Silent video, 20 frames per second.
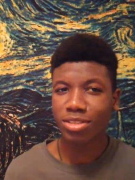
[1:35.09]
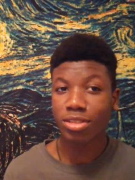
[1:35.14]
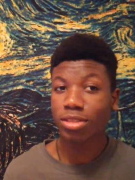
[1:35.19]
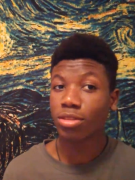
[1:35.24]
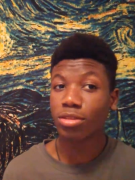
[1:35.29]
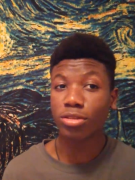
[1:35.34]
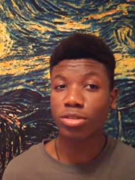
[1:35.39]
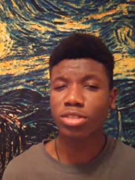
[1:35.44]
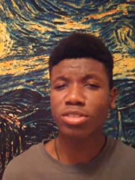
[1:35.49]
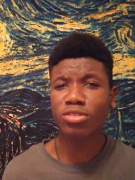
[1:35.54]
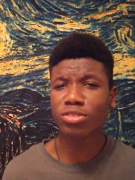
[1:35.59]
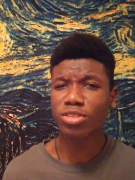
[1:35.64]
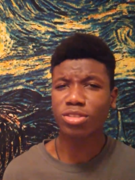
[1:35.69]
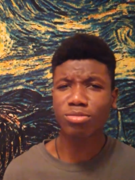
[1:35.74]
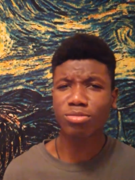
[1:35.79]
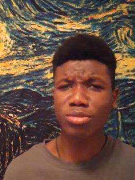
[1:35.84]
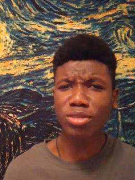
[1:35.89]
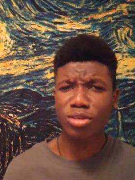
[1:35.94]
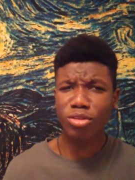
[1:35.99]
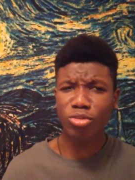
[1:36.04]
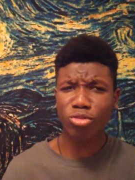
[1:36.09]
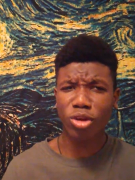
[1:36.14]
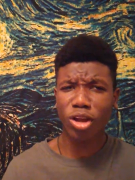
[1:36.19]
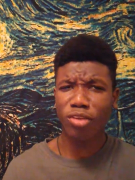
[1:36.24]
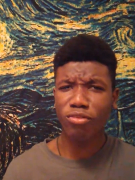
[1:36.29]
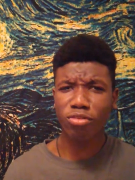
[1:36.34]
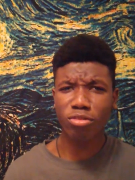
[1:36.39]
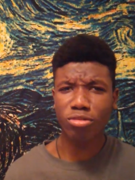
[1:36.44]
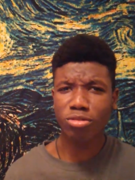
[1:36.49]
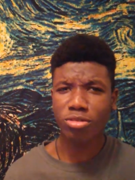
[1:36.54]
There's still some little
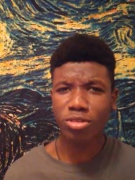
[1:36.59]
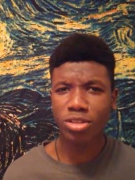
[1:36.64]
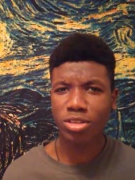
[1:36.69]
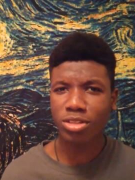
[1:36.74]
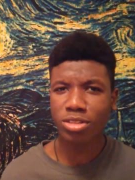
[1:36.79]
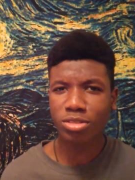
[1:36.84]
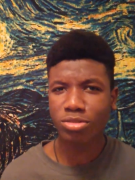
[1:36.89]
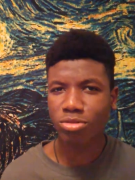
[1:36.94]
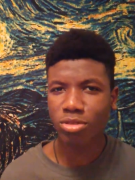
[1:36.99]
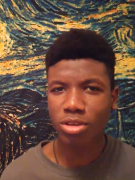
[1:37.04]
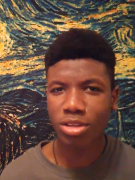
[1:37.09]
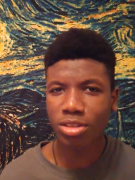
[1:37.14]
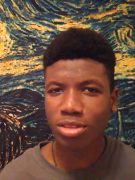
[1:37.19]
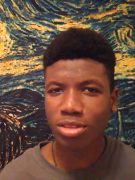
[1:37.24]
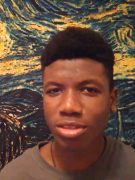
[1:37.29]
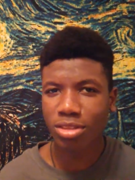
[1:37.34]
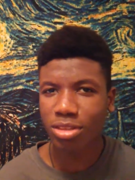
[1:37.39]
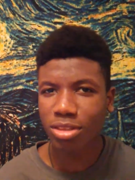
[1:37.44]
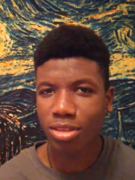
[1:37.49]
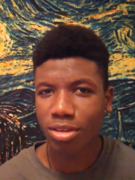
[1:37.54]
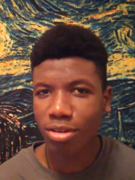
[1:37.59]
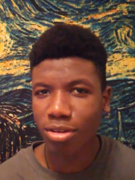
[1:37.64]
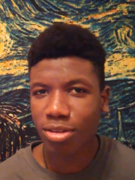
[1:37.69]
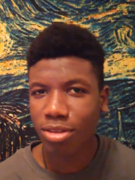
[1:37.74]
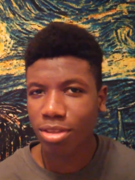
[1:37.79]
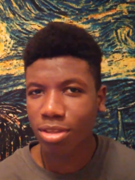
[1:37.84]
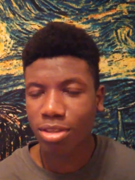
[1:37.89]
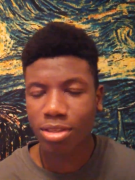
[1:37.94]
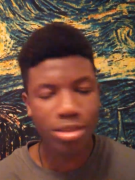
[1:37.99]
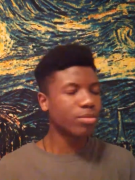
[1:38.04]
rivalries right there
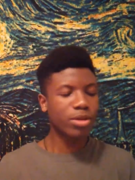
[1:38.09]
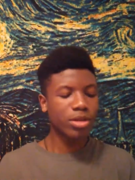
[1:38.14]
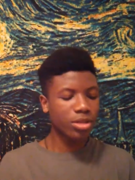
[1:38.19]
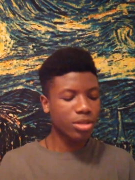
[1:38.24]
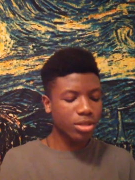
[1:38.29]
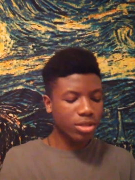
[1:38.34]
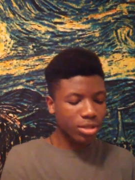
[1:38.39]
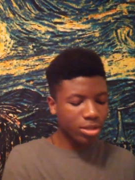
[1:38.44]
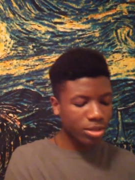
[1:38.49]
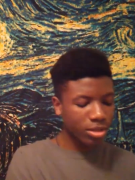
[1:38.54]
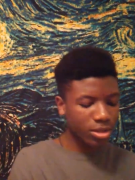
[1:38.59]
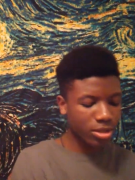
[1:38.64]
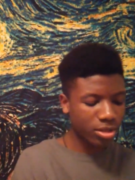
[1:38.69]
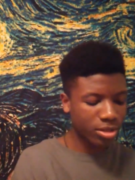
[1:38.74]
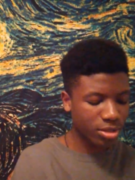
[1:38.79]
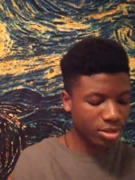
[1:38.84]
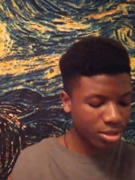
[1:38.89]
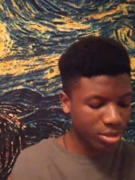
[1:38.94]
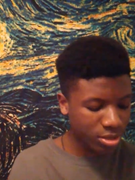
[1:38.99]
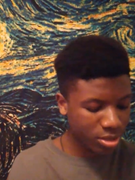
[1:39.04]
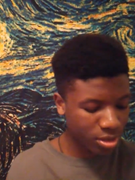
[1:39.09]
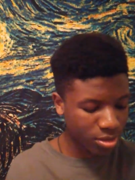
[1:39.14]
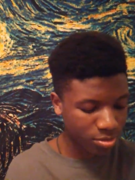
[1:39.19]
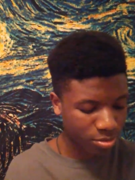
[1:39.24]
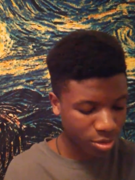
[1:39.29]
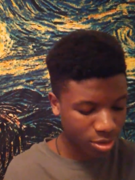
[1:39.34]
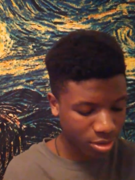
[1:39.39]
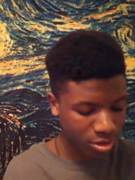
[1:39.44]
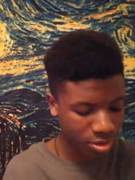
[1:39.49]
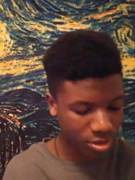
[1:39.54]
and then, but it's getting
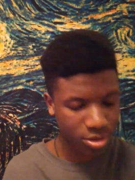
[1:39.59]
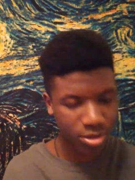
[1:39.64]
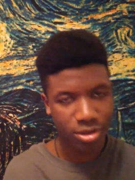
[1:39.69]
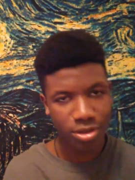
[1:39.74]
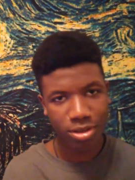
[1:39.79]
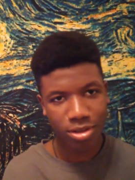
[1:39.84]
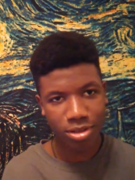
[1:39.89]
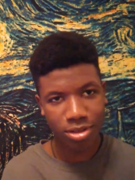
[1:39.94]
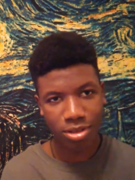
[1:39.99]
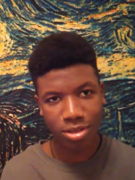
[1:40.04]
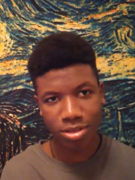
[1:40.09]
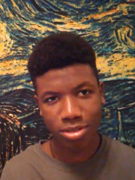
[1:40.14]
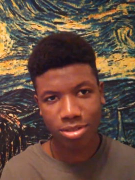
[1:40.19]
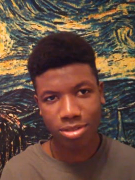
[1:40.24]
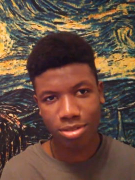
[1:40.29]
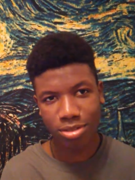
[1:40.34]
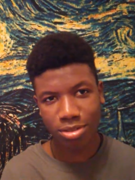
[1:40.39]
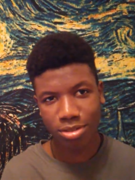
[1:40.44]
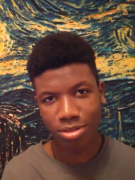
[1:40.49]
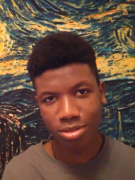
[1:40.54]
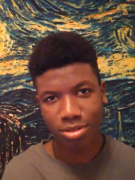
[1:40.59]
better, I guess.